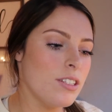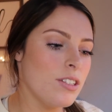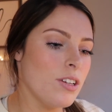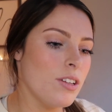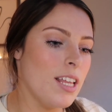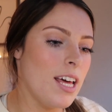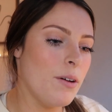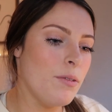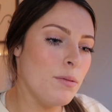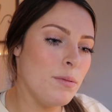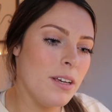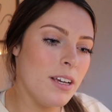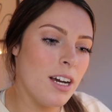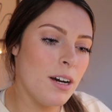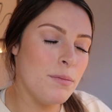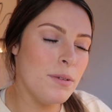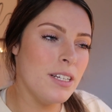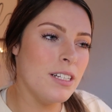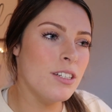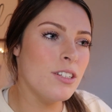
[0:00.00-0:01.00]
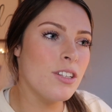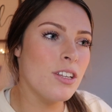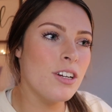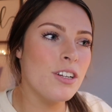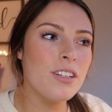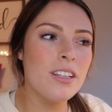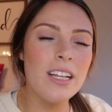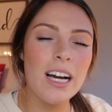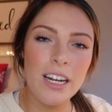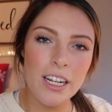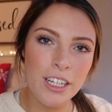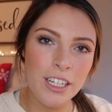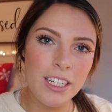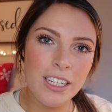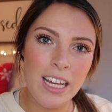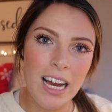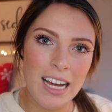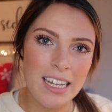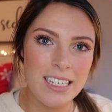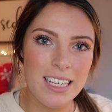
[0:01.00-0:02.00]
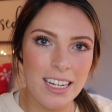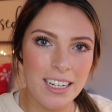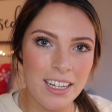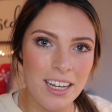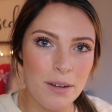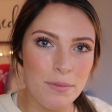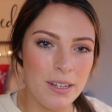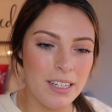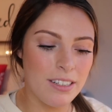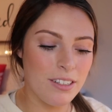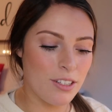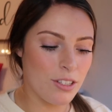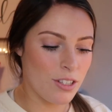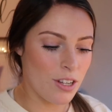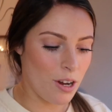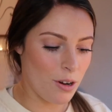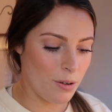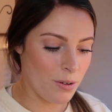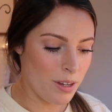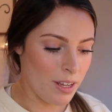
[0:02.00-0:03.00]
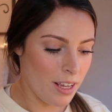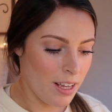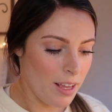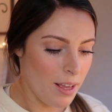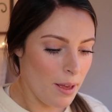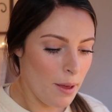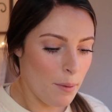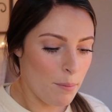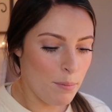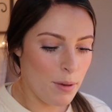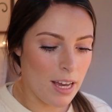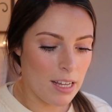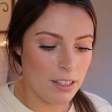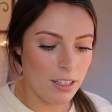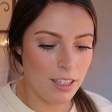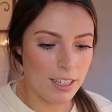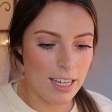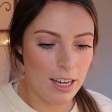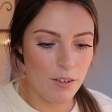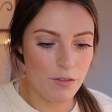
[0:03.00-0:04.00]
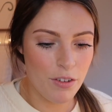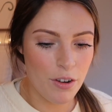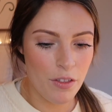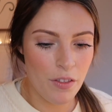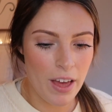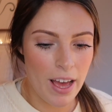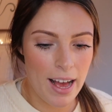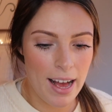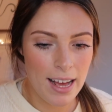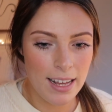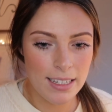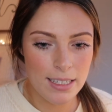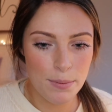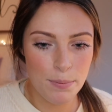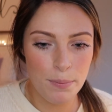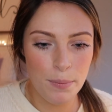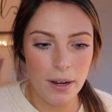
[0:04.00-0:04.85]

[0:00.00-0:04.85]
So that will be coming. So there's a lot of good content coming. So be on the lookout for that.